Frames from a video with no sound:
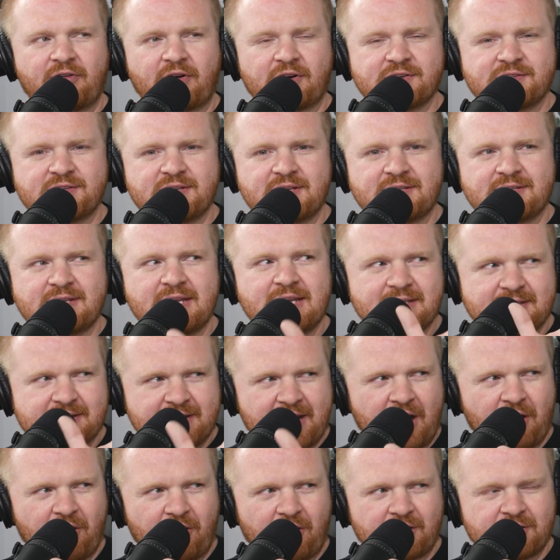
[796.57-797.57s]
versus his
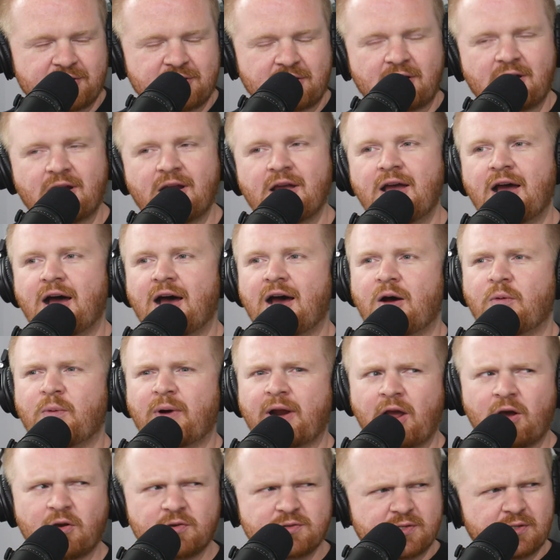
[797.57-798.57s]
character. Uh,
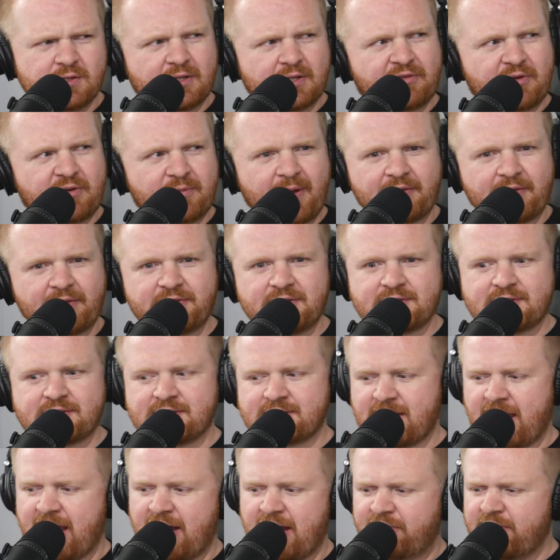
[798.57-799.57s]
what I also loved about this
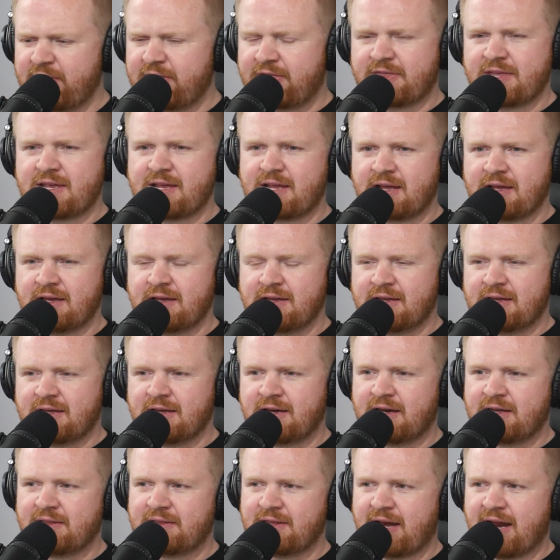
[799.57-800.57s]
is everything
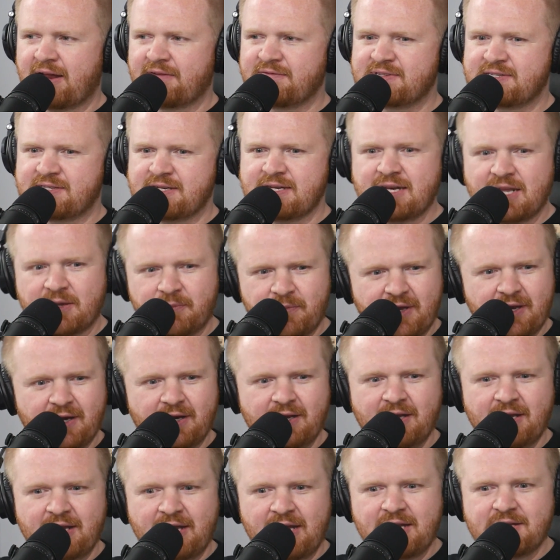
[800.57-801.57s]
uh, that I've seen him
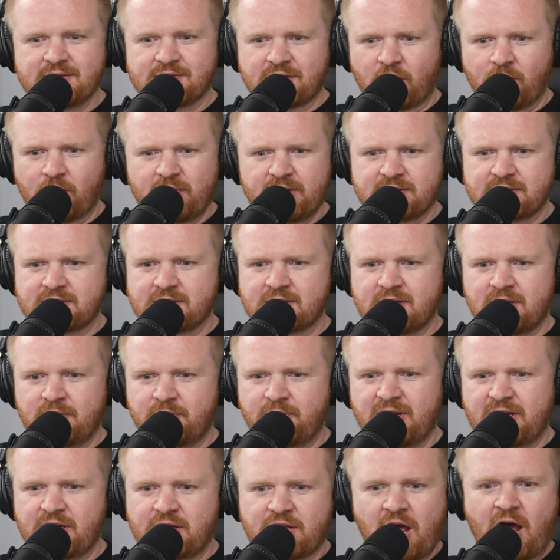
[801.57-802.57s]
in, he's always
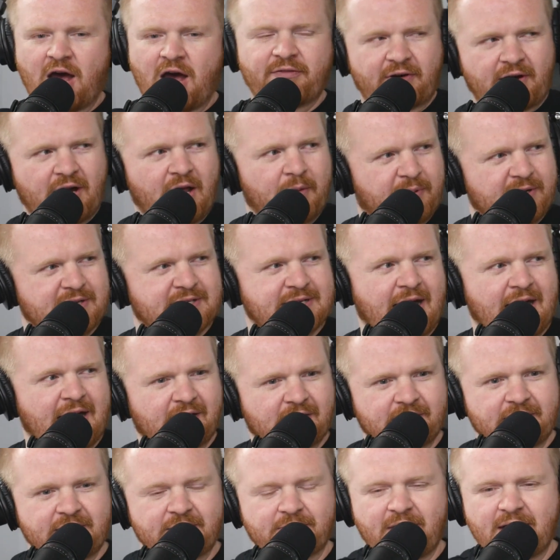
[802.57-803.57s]
been covered up
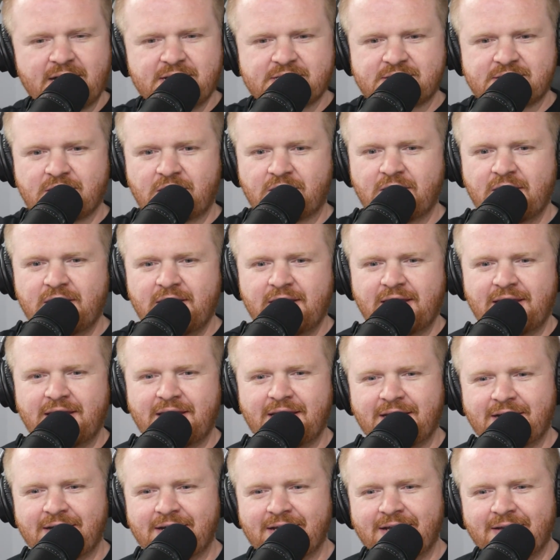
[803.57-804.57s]
entirely, right? So
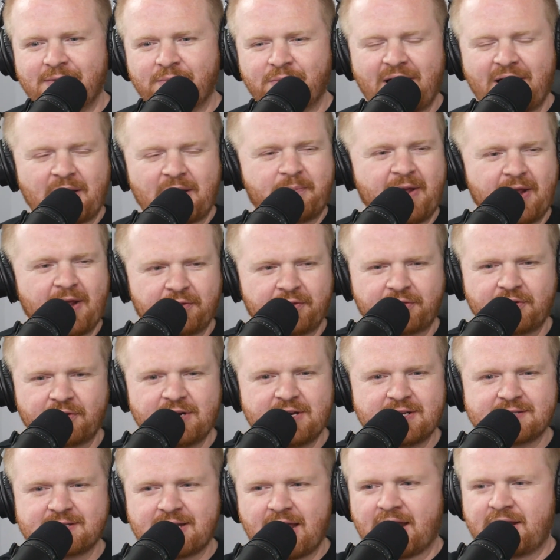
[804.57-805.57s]
in Black Panther,
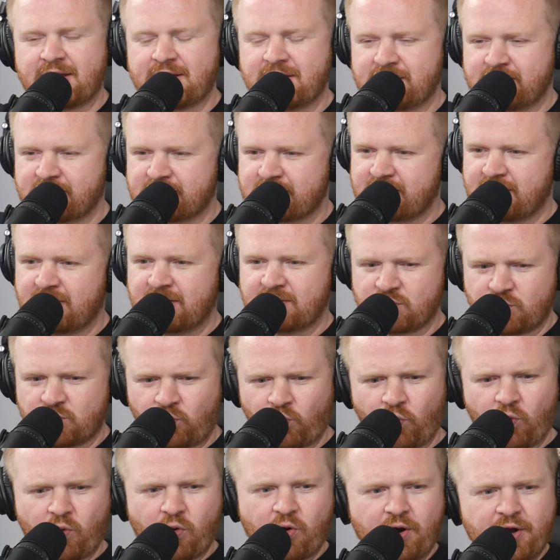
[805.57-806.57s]
he's got his his
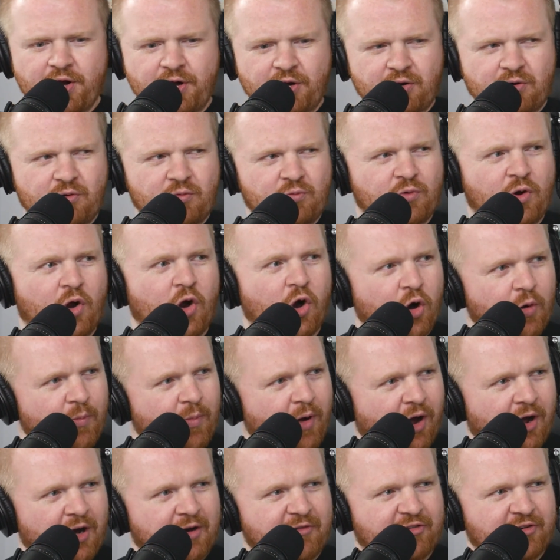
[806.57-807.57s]
warrior
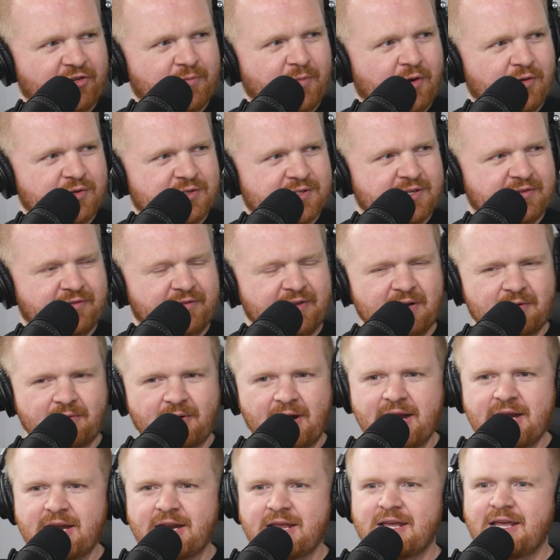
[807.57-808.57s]
robe on for most of it,
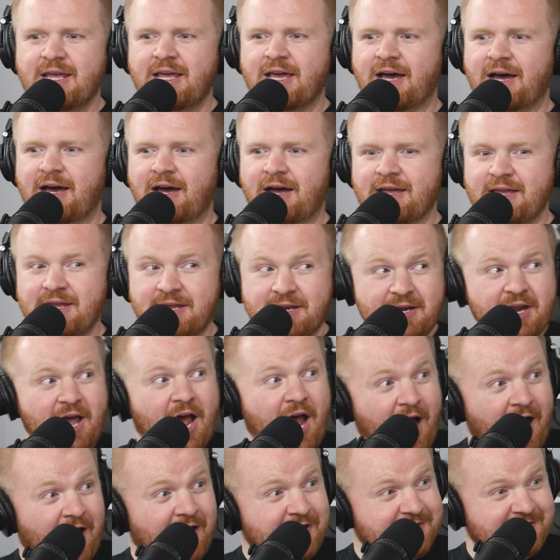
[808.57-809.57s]
right? Uh, in
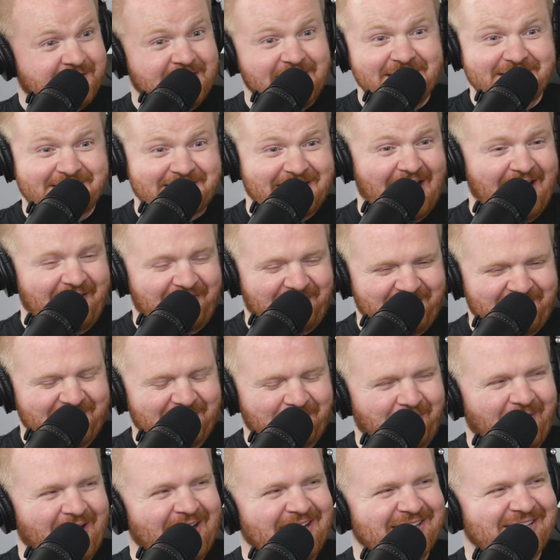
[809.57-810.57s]
Us, he's got
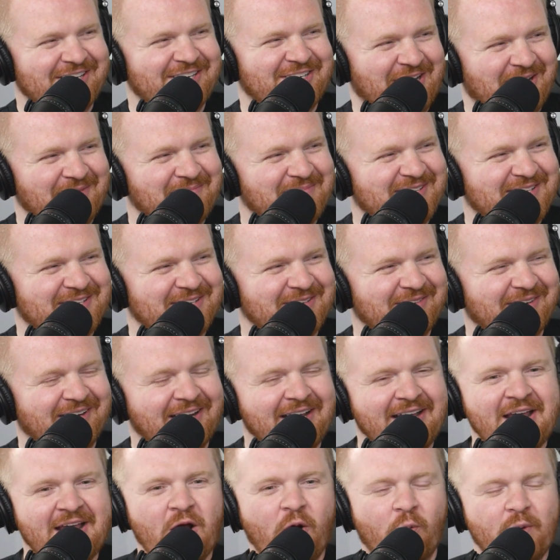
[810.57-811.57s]
the red jumpsuit.